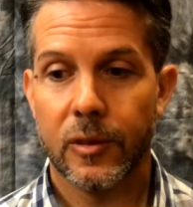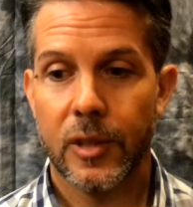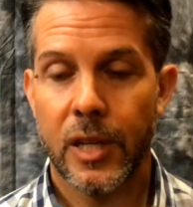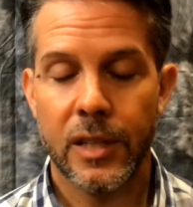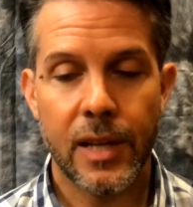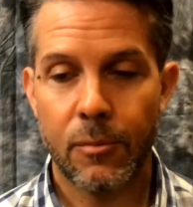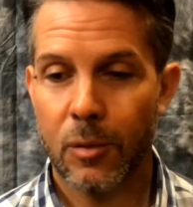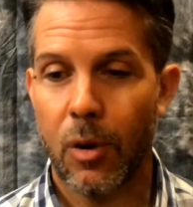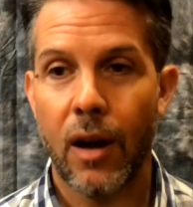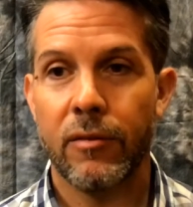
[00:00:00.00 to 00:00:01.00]
endemic
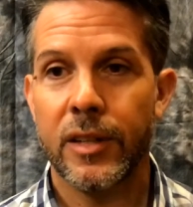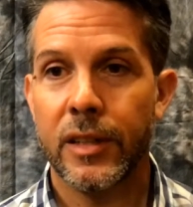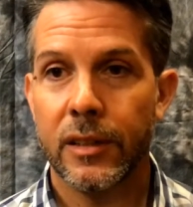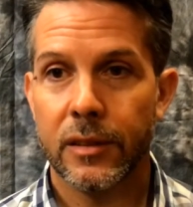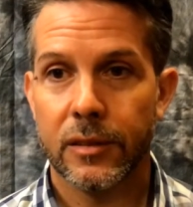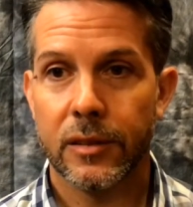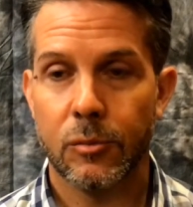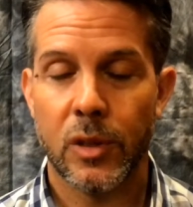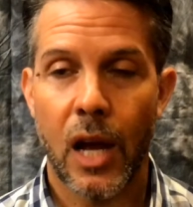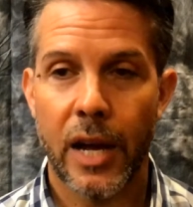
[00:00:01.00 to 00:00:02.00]
poverty, some
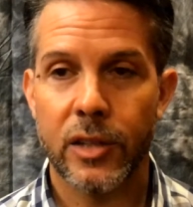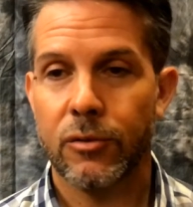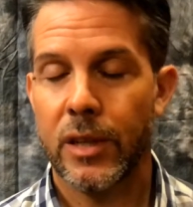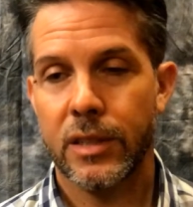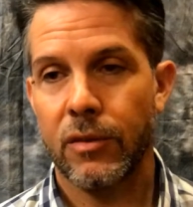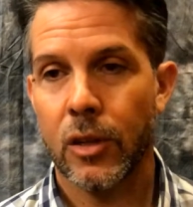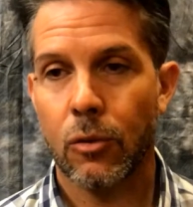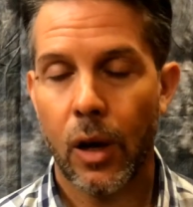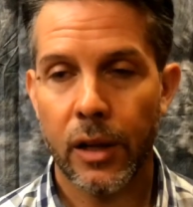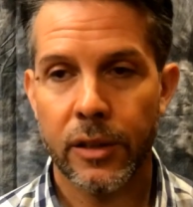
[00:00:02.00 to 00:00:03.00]
of the highest rates of
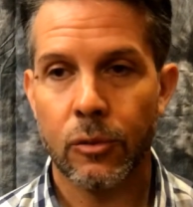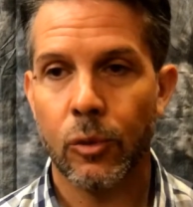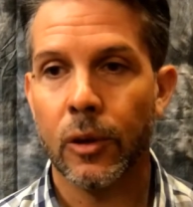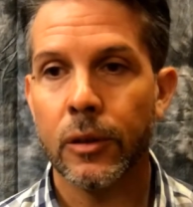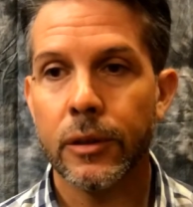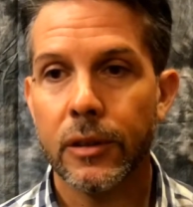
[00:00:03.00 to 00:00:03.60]
inequality in the world,